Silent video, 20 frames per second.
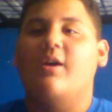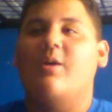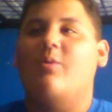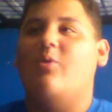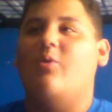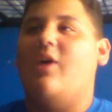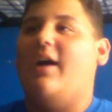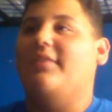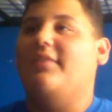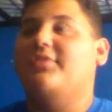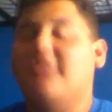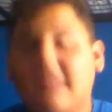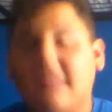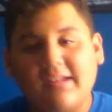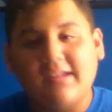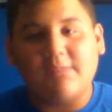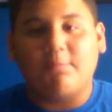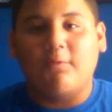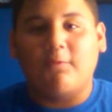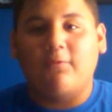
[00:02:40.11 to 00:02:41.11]
Well, I've said
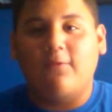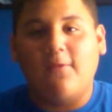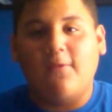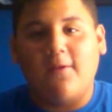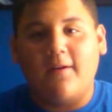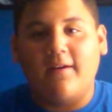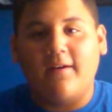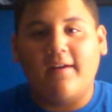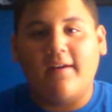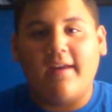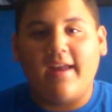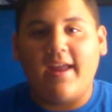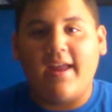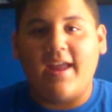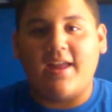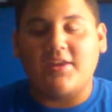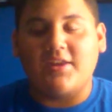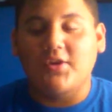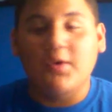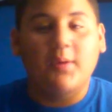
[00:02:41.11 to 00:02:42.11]
this before,
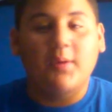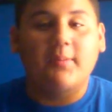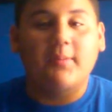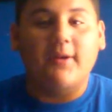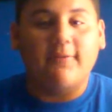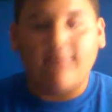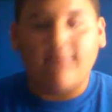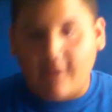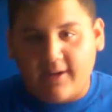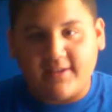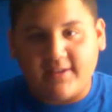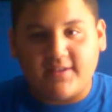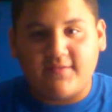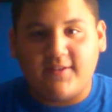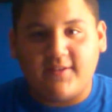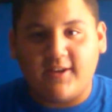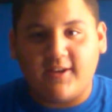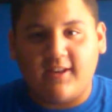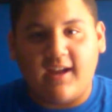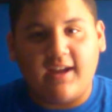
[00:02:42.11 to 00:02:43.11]
and you were my friend in
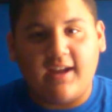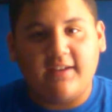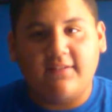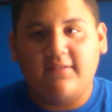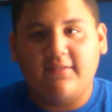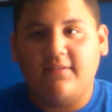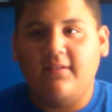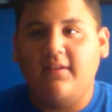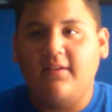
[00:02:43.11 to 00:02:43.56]
real life,